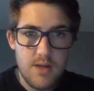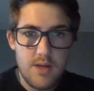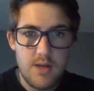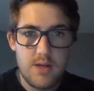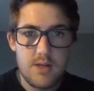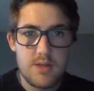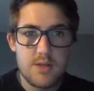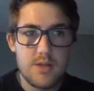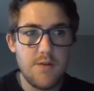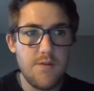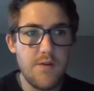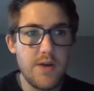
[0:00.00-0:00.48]

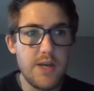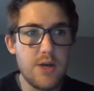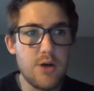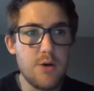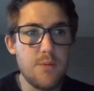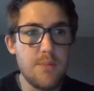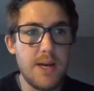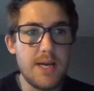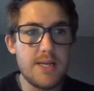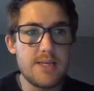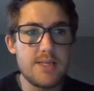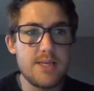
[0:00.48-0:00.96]
So if I
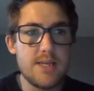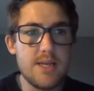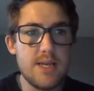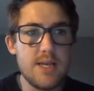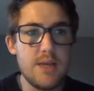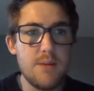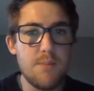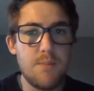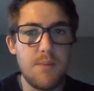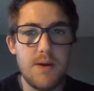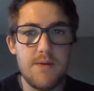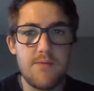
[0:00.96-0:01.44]
go back to
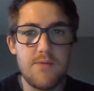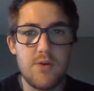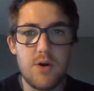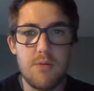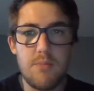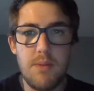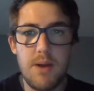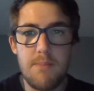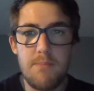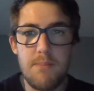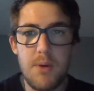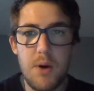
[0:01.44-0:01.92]
Leap, I've
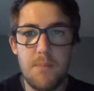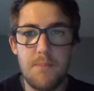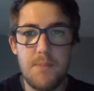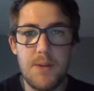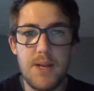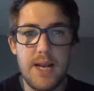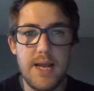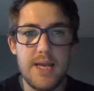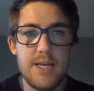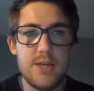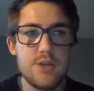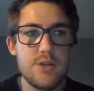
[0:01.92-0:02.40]
got my
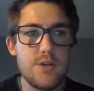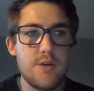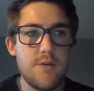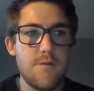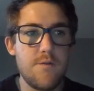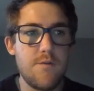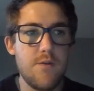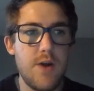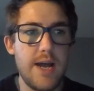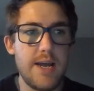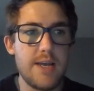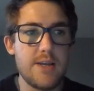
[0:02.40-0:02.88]
population
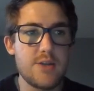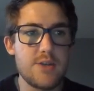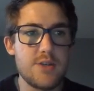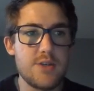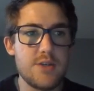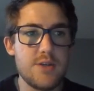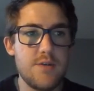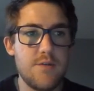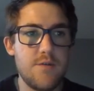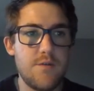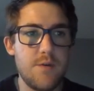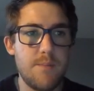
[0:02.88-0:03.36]

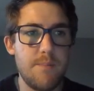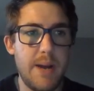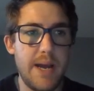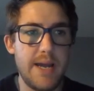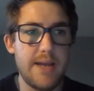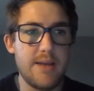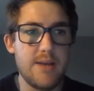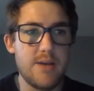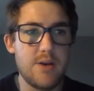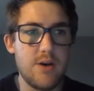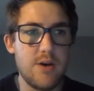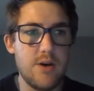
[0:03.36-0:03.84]
fraction for
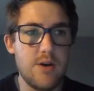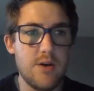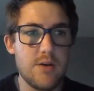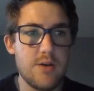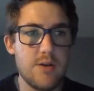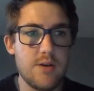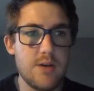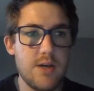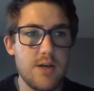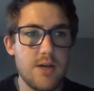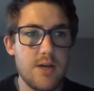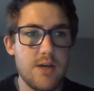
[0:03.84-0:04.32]

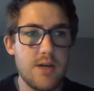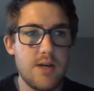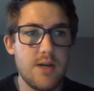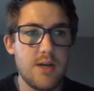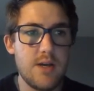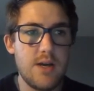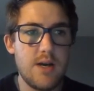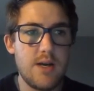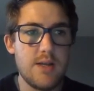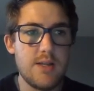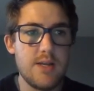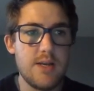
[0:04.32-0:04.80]
Bangkok,
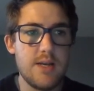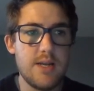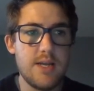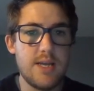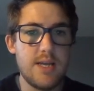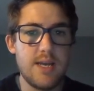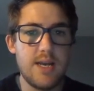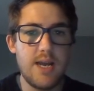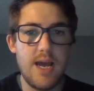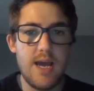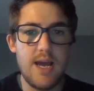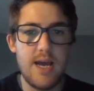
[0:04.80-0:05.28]
and then I
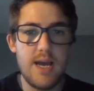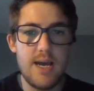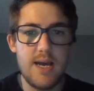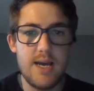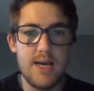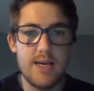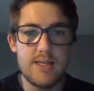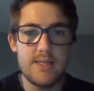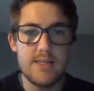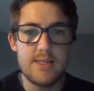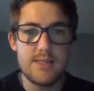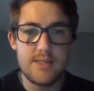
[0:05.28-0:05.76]
can
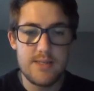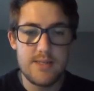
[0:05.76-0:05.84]
add